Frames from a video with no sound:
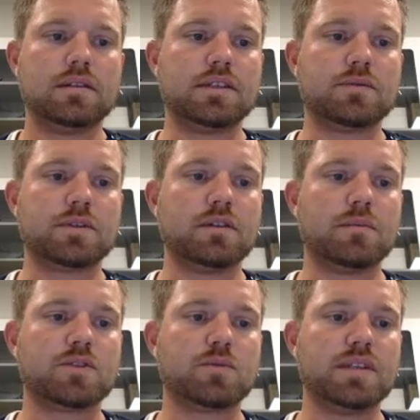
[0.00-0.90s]
This was
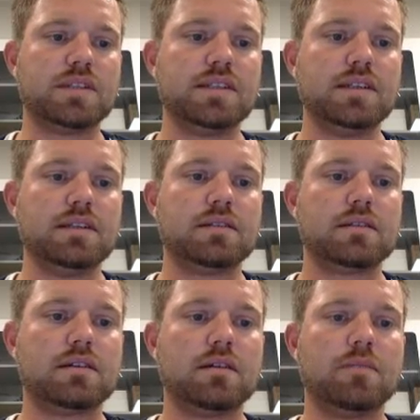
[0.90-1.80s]
number 20.
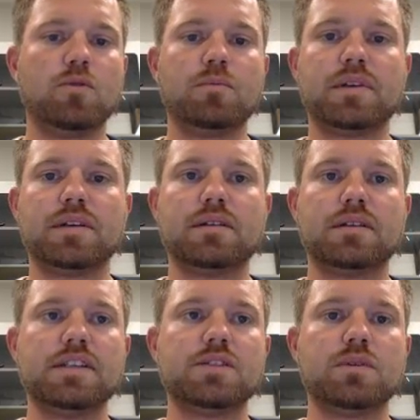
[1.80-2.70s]
I'm opening
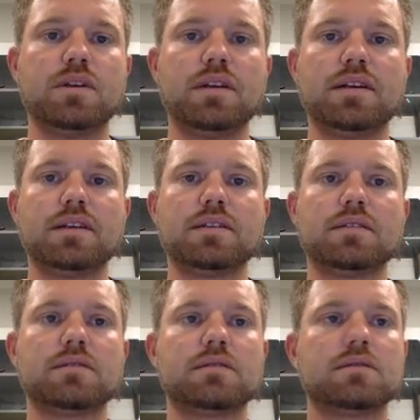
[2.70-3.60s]
this one, the
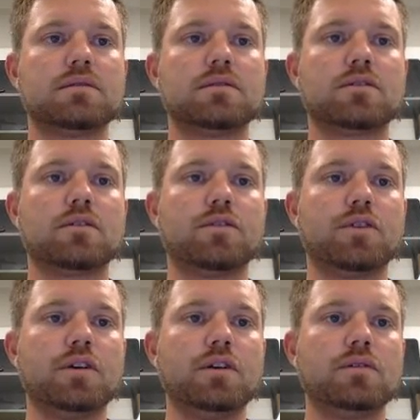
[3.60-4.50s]

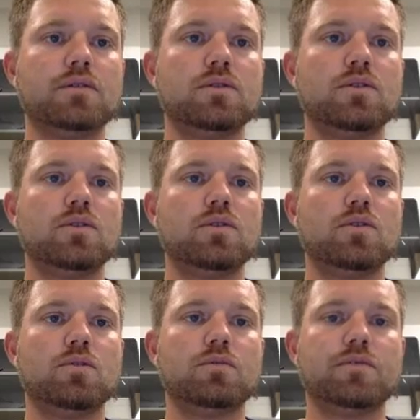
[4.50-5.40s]
converter.
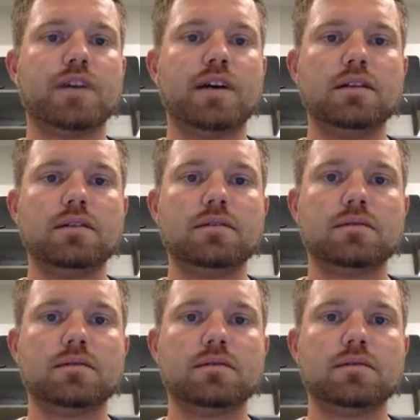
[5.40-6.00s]
Open file.